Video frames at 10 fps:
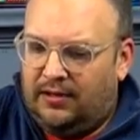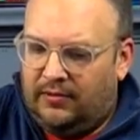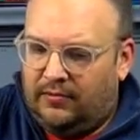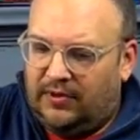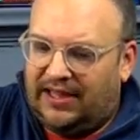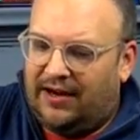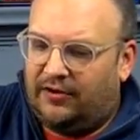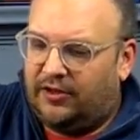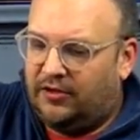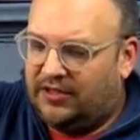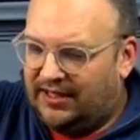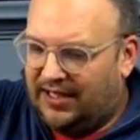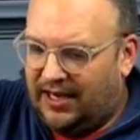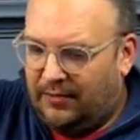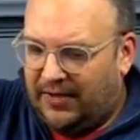without using
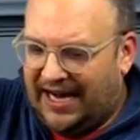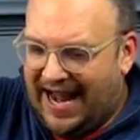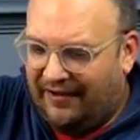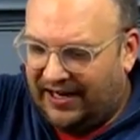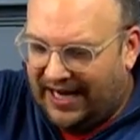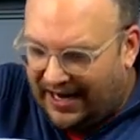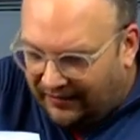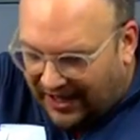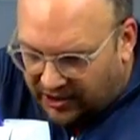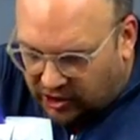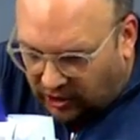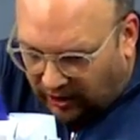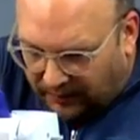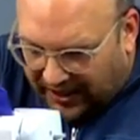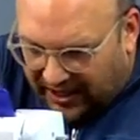them and having to have that
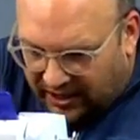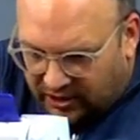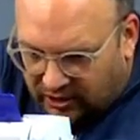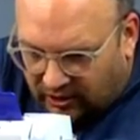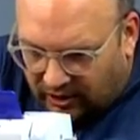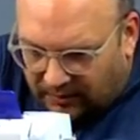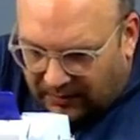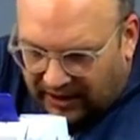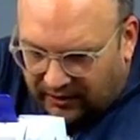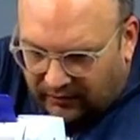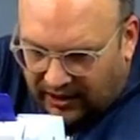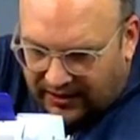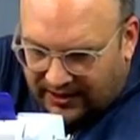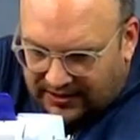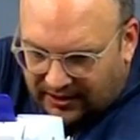sharp edge on my thread,
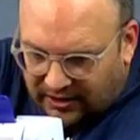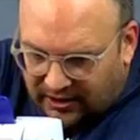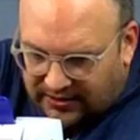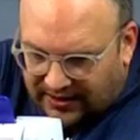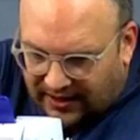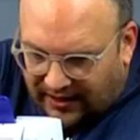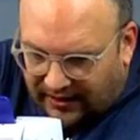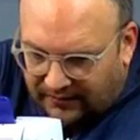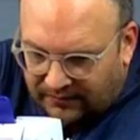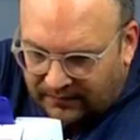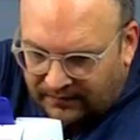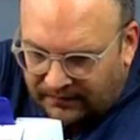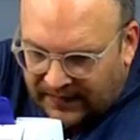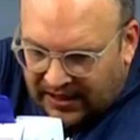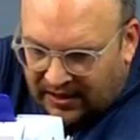that's a good sign.
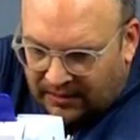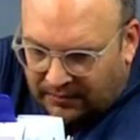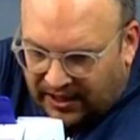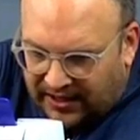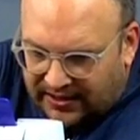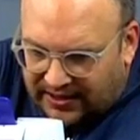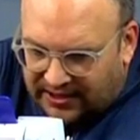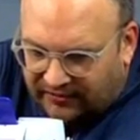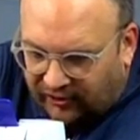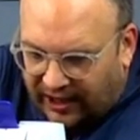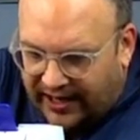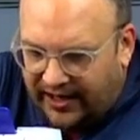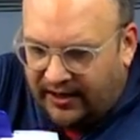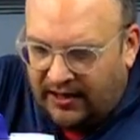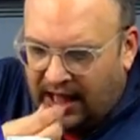But it does fray,
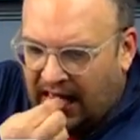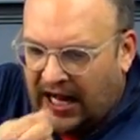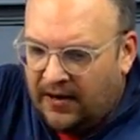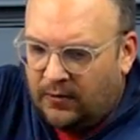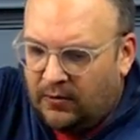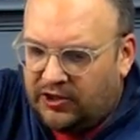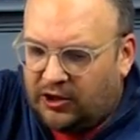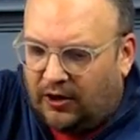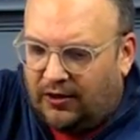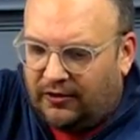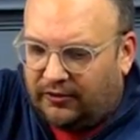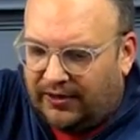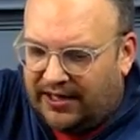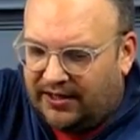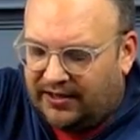which all
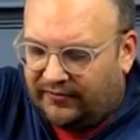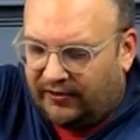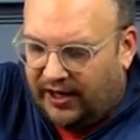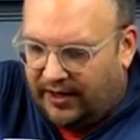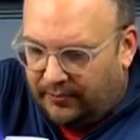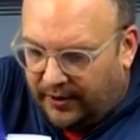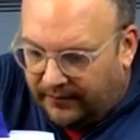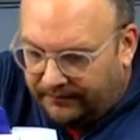thread does fray, but.